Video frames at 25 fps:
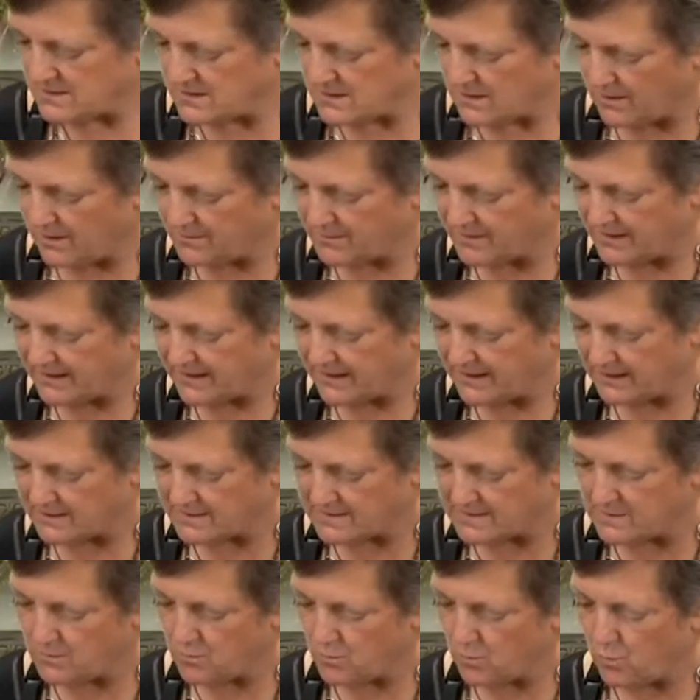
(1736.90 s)
So I'm gonna get
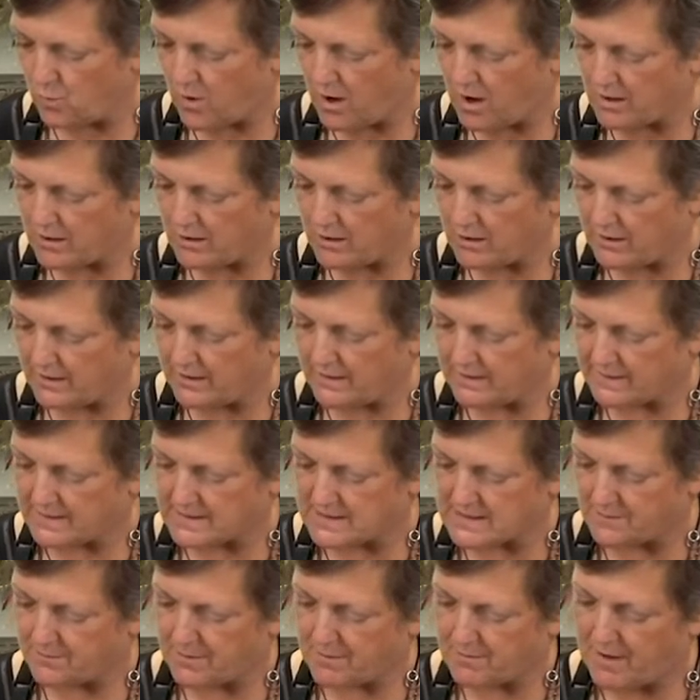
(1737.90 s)
some water in the
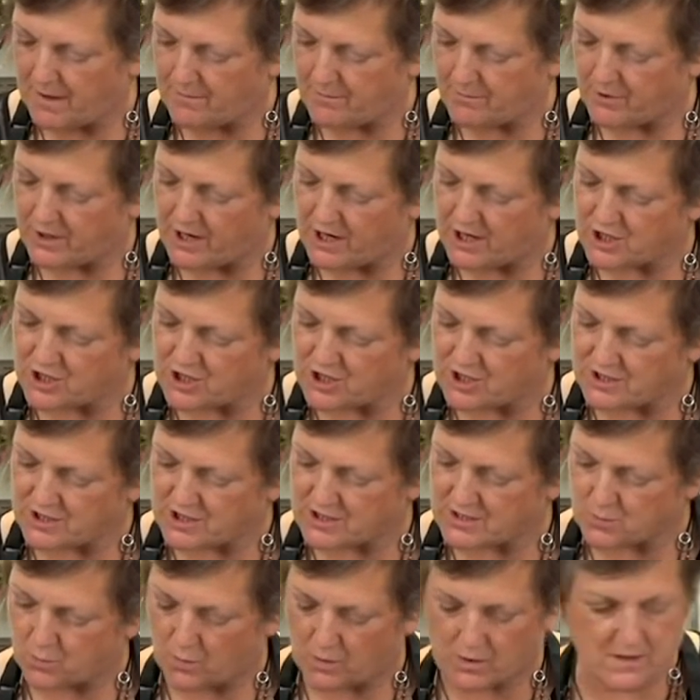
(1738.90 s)
tip of my brush and
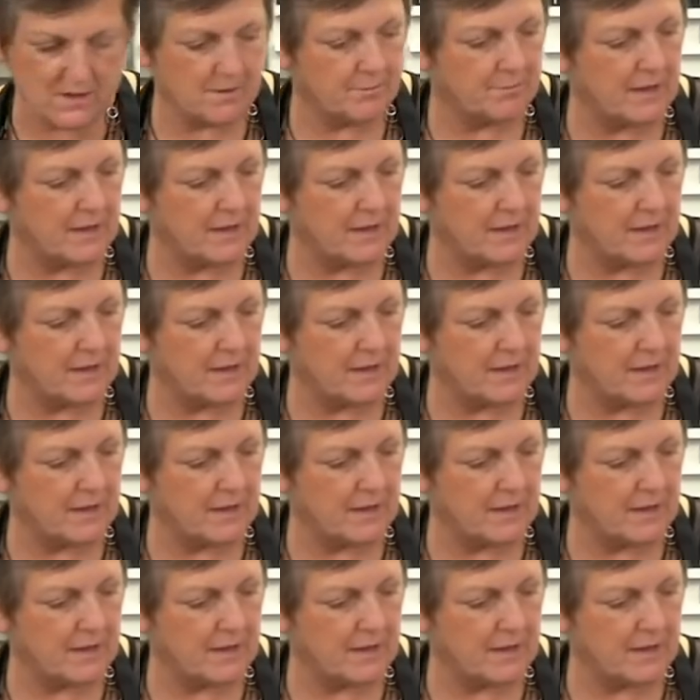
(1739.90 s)
just work some